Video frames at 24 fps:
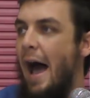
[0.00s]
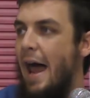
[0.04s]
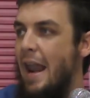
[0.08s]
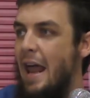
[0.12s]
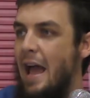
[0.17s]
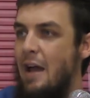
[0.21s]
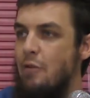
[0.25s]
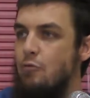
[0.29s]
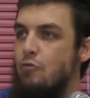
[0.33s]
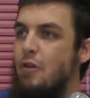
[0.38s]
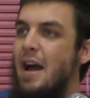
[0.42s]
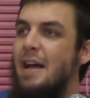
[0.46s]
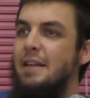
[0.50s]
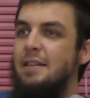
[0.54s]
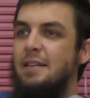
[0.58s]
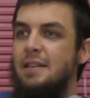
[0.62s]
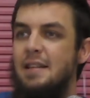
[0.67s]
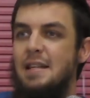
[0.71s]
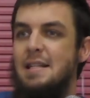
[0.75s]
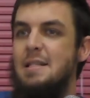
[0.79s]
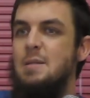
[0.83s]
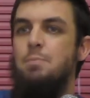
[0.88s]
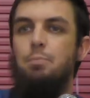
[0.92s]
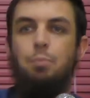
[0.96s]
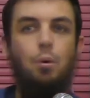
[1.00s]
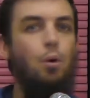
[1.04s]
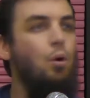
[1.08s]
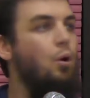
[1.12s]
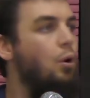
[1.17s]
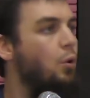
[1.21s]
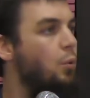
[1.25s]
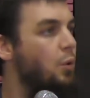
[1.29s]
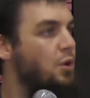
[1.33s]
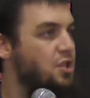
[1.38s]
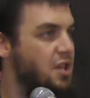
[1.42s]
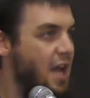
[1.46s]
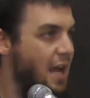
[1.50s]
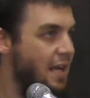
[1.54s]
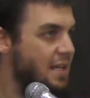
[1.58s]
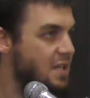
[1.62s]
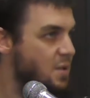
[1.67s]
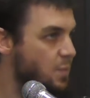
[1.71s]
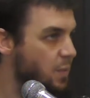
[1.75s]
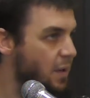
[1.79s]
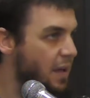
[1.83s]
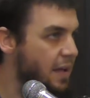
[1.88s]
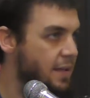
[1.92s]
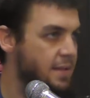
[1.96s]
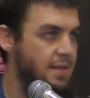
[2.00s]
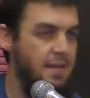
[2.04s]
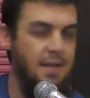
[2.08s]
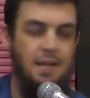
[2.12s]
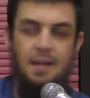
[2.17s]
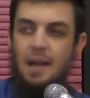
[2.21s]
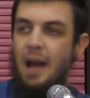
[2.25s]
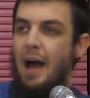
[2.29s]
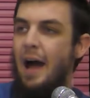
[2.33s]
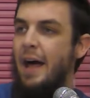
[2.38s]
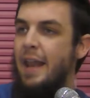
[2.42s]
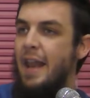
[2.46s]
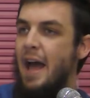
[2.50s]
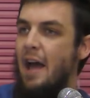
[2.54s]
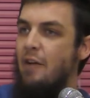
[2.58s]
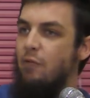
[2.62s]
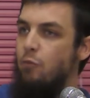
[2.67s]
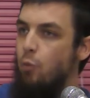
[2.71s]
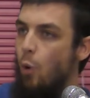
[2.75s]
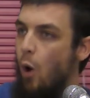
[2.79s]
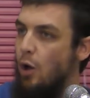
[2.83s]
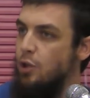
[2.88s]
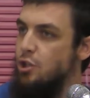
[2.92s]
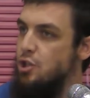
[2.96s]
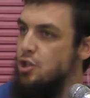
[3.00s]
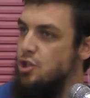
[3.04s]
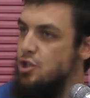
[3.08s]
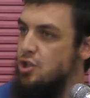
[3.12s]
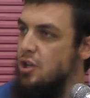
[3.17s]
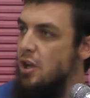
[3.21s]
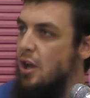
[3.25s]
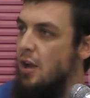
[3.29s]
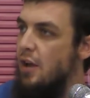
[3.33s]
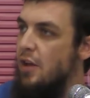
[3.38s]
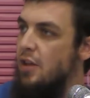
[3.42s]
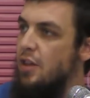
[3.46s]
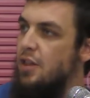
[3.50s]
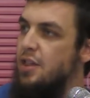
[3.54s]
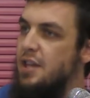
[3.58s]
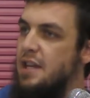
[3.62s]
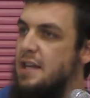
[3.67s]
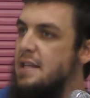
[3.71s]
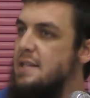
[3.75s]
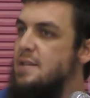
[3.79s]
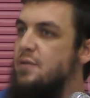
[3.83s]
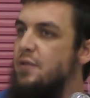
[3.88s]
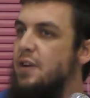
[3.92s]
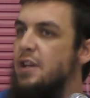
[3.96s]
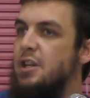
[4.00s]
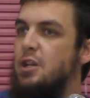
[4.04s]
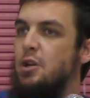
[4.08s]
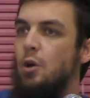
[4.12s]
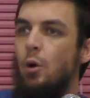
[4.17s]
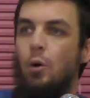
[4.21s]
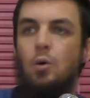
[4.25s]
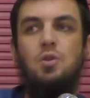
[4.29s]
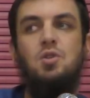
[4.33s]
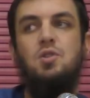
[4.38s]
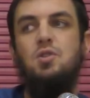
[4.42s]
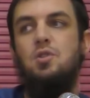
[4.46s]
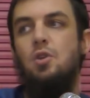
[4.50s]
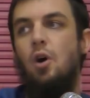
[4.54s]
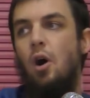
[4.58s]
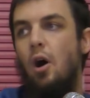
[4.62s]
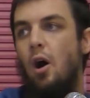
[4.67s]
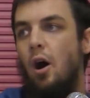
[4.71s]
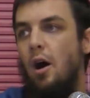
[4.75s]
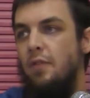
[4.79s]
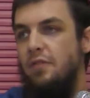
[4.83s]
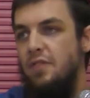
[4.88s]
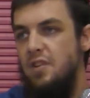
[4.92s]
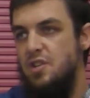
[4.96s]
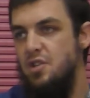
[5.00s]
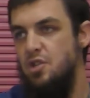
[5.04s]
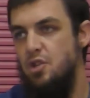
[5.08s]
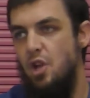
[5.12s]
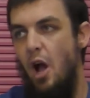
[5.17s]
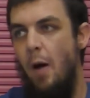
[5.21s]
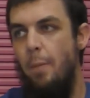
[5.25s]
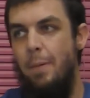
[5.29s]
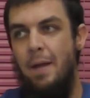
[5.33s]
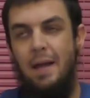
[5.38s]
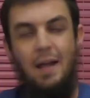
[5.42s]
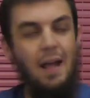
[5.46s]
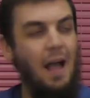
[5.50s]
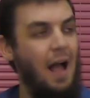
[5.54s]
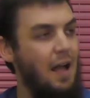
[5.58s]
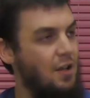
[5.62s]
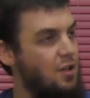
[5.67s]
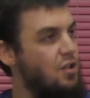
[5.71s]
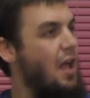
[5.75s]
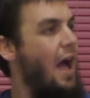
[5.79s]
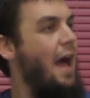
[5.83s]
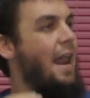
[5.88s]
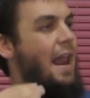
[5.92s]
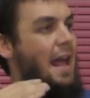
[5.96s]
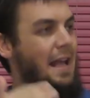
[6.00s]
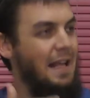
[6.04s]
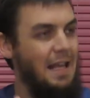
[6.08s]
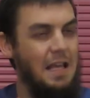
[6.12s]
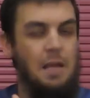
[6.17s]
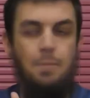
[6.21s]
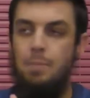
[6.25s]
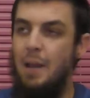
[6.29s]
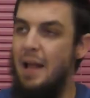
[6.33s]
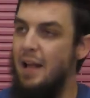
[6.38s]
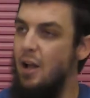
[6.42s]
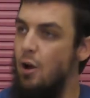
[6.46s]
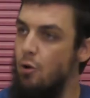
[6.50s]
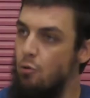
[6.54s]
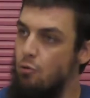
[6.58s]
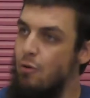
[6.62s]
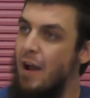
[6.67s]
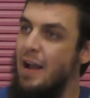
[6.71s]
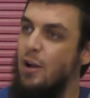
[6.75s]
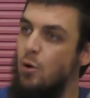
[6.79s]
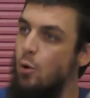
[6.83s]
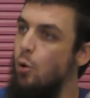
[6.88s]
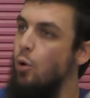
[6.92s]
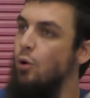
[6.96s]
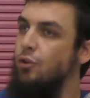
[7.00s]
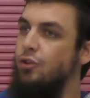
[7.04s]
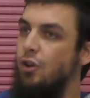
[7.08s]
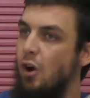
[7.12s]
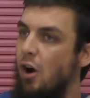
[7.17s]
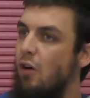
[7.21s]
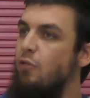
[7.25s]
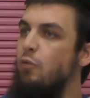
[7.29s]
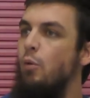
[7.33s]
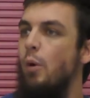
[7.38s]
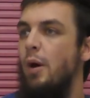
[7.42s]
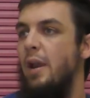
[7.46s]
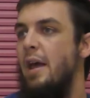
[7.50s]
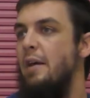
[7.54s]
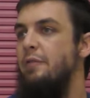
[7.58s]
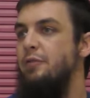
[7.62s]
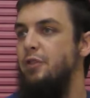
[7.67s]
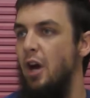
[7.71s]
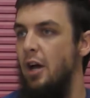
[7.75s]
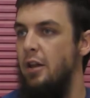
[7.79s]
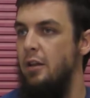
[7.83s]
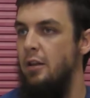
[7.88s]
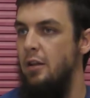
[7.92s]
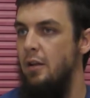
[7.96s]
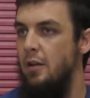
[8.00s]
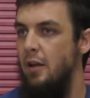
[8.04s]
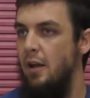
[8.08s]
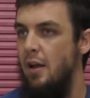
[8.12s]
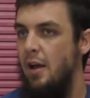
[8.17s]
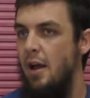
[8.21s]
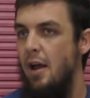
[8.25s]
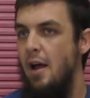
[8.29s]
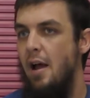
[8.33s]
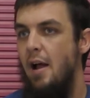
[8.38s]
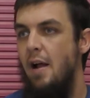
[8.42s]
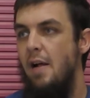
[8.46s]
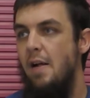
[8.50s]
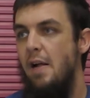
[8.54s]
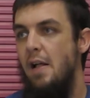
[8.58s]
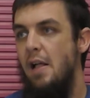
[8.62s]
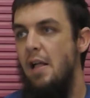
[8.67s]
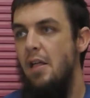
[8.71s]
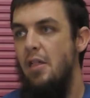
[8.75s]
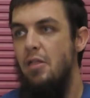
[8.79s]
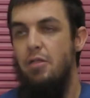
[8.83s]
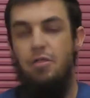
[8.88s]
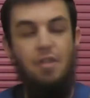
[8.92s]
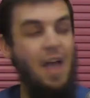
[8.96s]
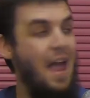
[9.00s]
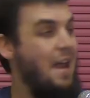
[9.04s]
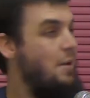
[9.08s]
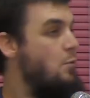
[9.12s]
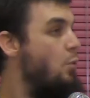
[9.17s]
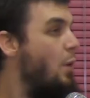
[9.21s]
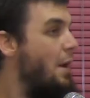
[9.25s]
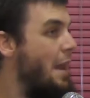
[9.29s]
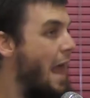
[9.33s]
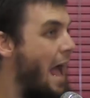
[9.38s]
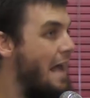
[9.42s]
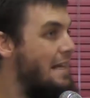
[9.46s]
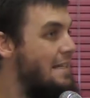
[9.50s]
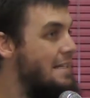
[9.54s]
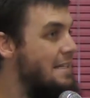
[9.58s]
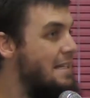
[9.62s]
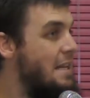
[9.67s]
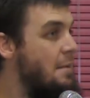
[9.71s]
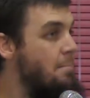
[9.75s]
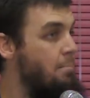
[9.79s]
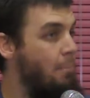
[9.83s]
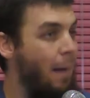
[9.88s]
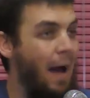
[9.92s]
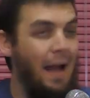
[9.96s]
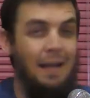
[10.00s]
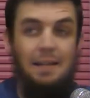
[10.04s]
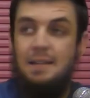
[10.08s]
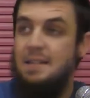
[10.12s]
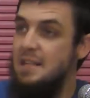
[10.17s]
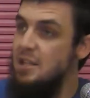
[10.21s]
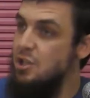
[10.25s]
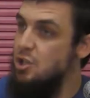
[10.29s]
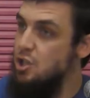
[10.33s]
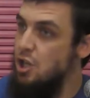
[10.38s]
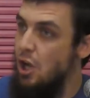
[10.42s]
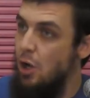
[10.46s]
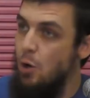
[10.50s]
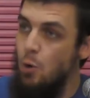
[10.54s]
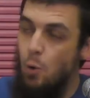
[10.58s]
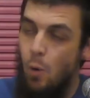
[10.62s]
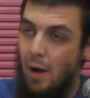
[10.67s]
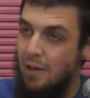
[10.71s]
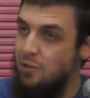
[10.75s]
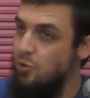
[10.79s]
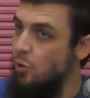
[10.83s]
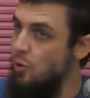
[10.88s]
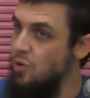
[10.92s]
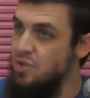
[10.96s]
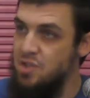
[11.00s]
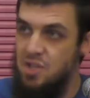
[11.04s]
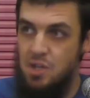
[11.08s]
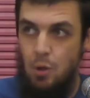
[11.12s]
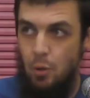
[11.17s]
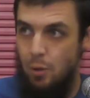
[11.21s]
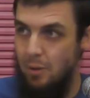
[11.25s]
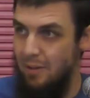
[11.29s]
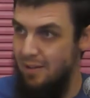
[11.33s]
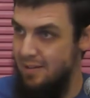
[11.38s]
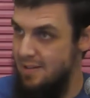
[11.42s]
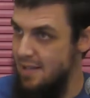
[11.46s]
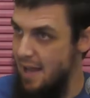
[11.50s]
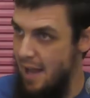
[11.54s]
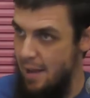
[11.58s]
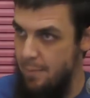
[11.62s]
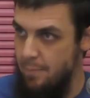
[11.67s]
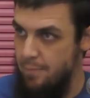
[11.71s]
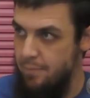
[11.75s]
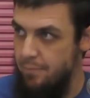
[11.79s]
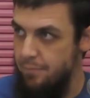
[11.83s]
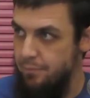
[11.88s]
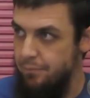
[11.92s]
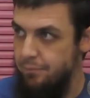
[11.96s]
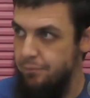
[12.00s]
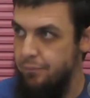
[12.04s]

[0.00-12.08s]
and I read this book which explains it, and I've watched these videos on this topic, and I keep like a record of what I've done. Then when I see my teacher, who I don't see all the time,